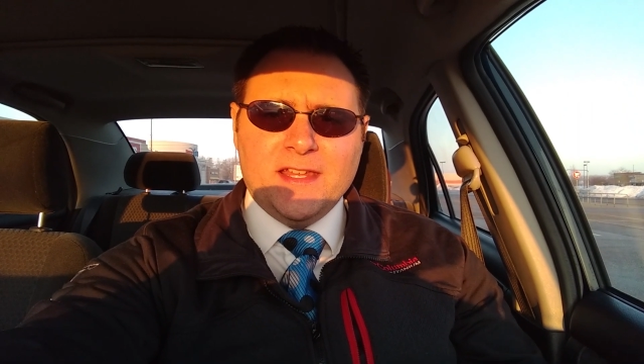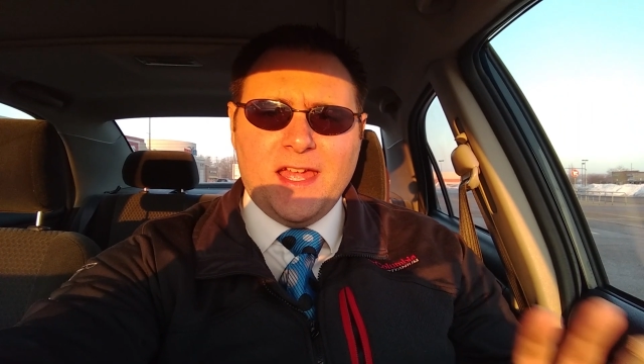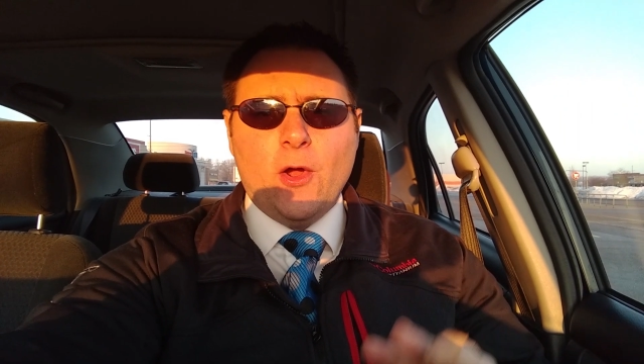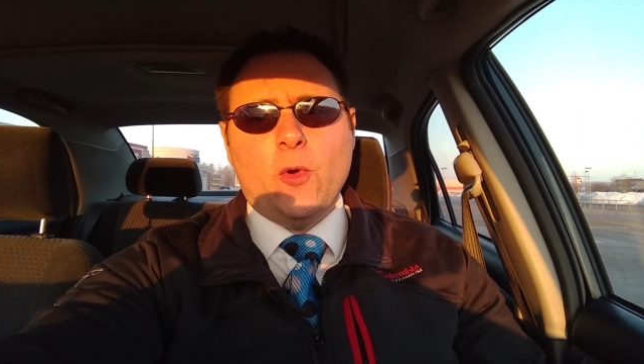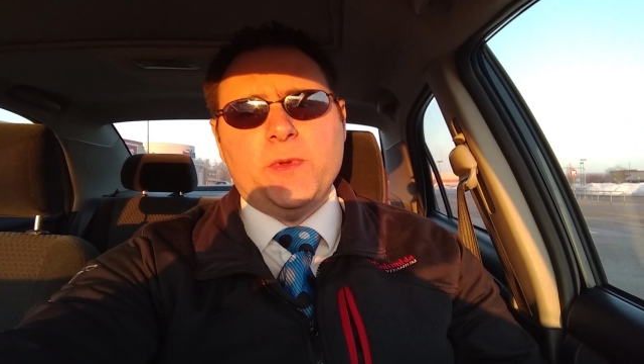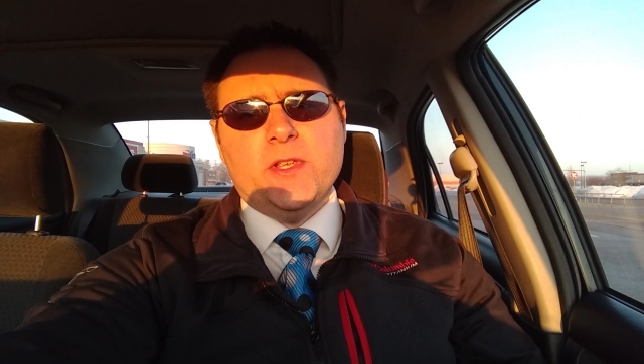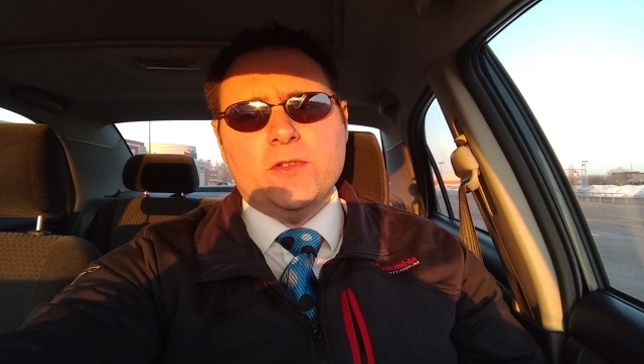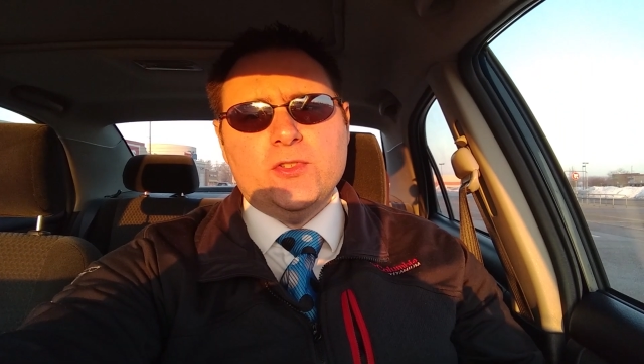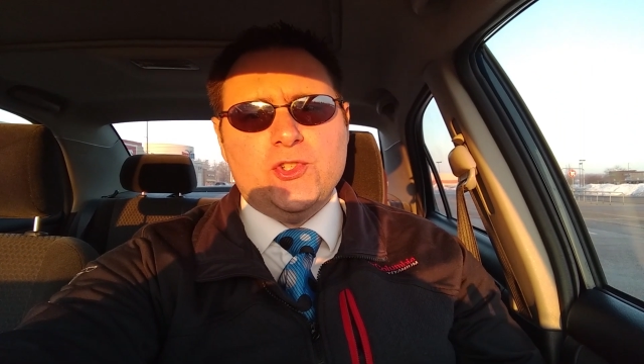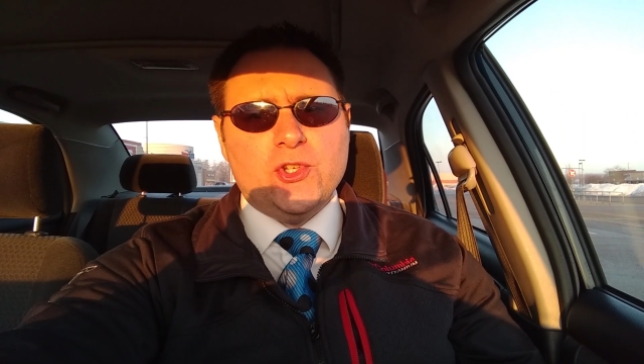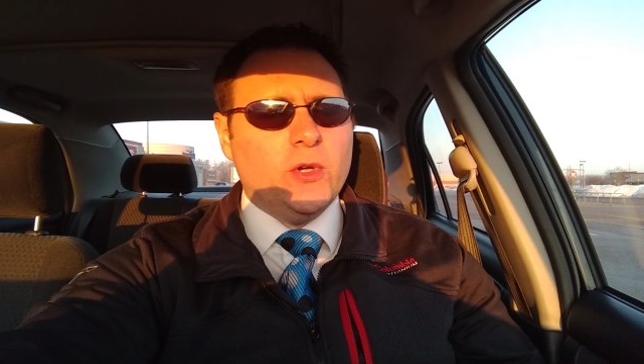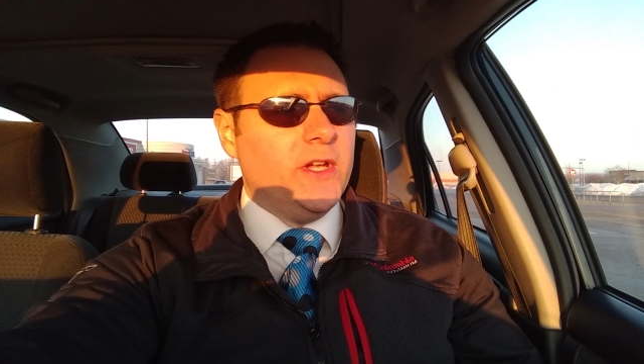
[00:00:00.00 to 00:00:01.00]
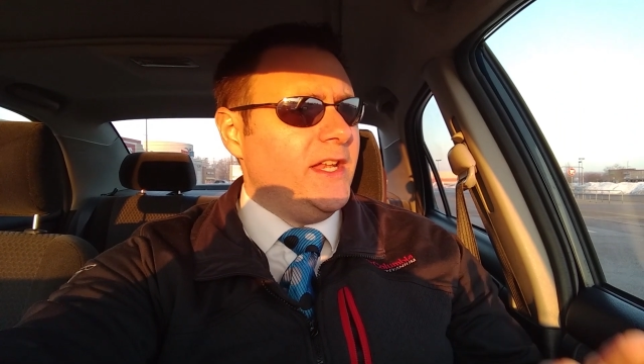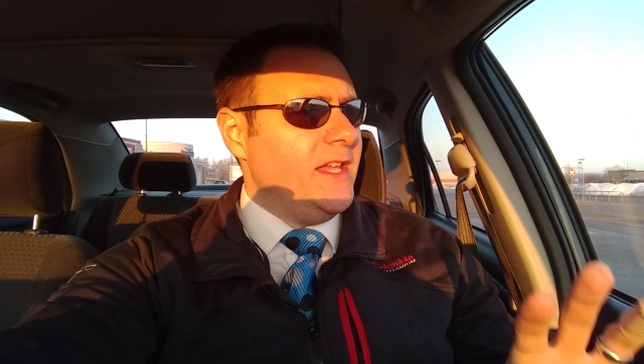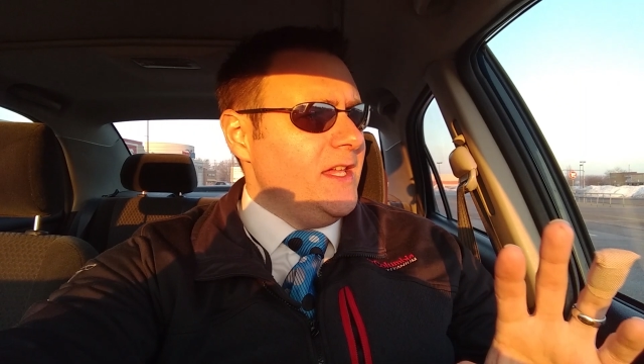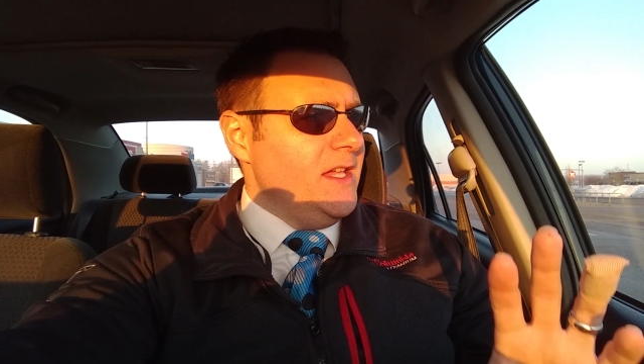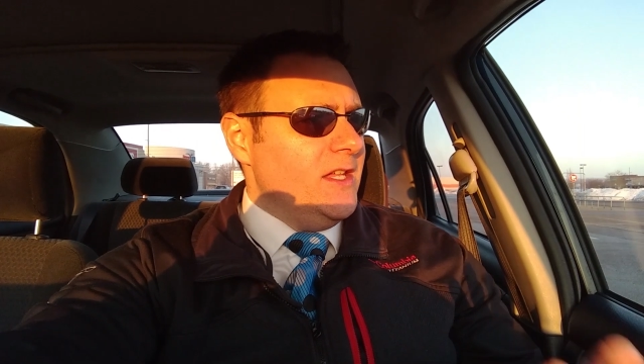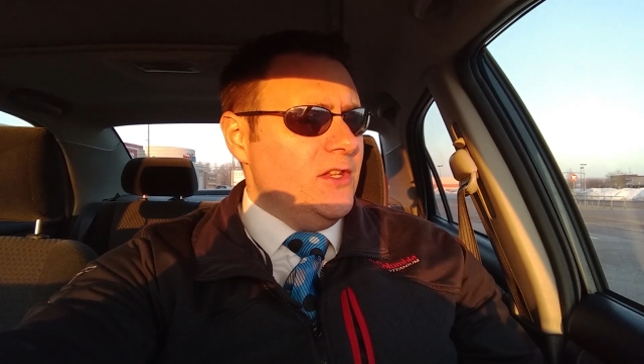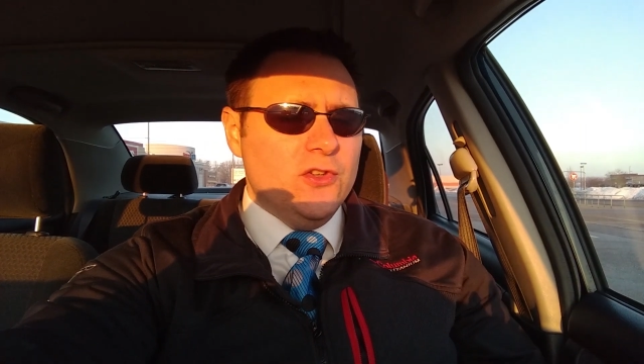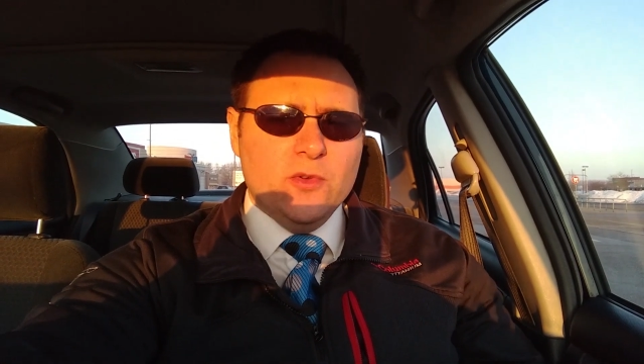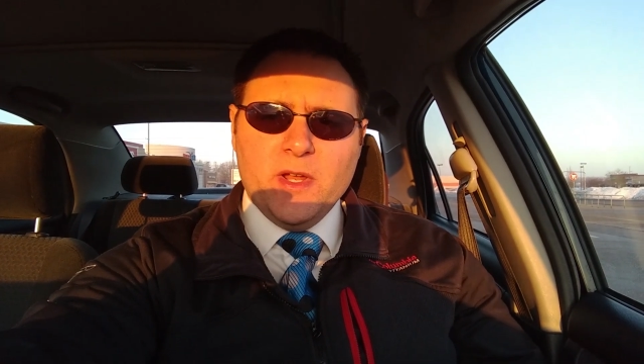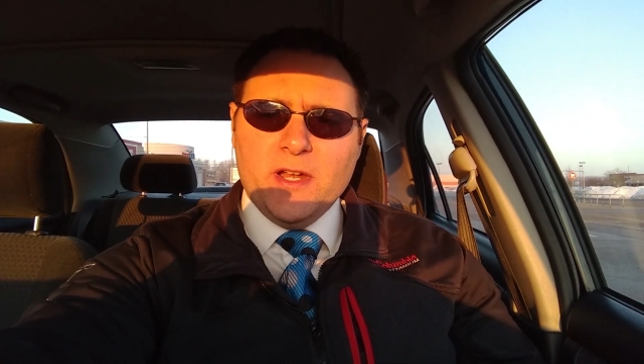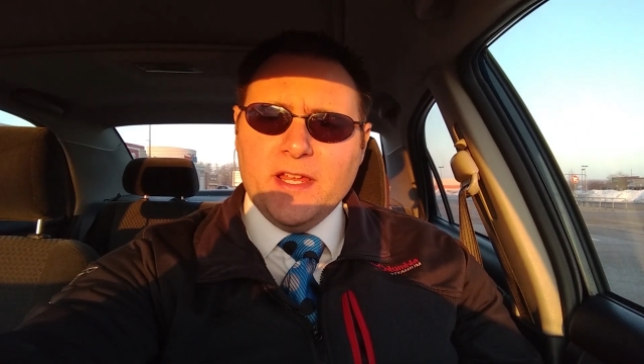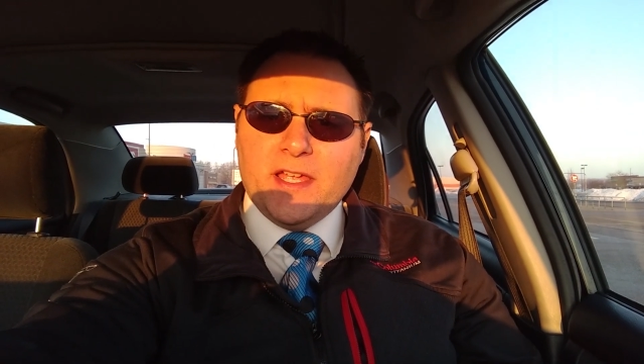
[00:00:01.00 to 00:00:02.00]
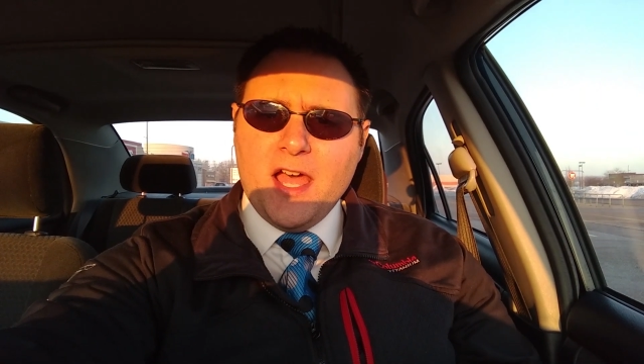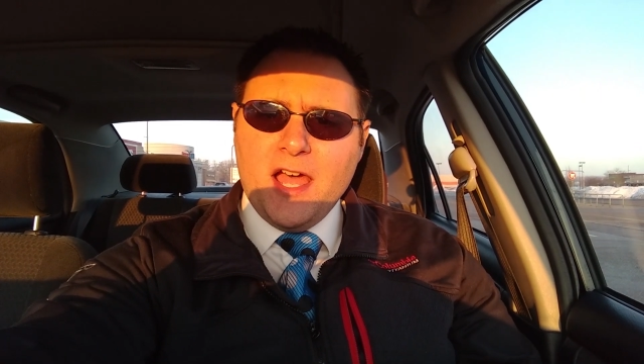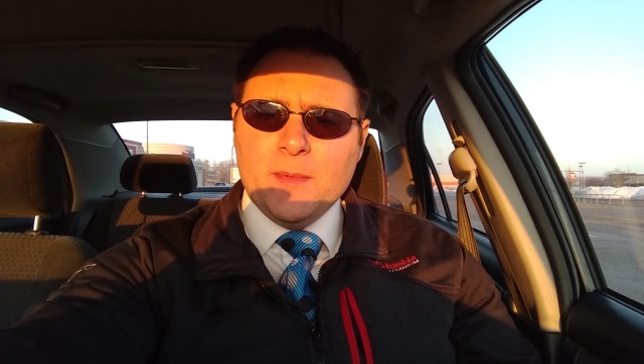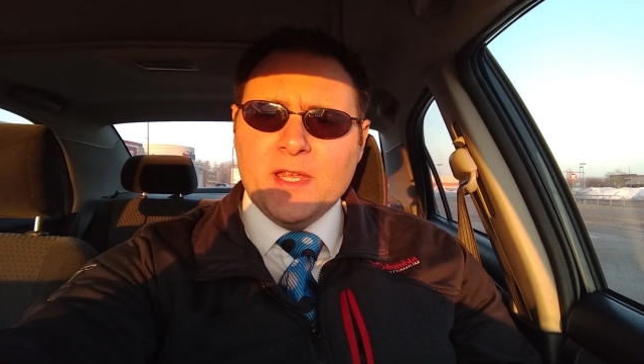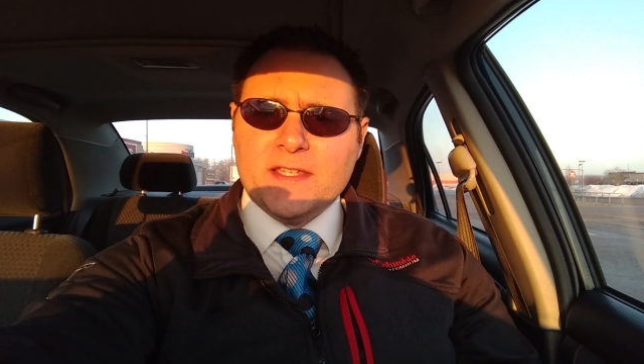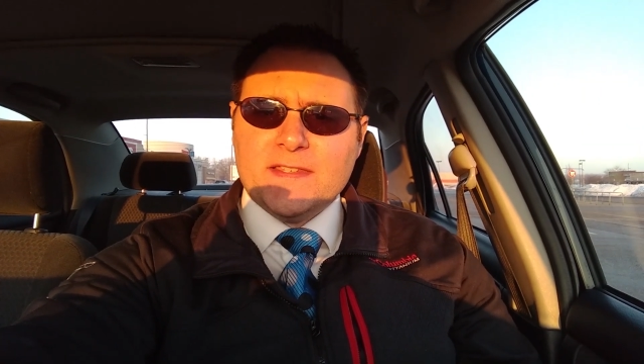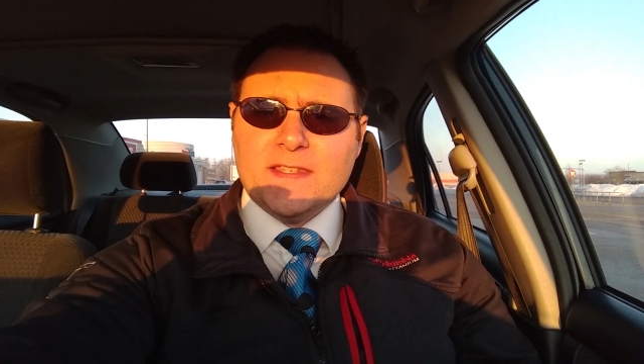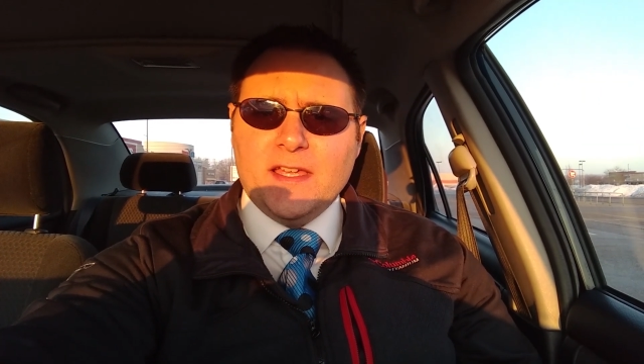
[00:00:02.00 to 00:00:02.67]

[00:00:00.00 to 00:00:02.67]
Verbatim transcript: I hope you enjoyed Newbury Comics.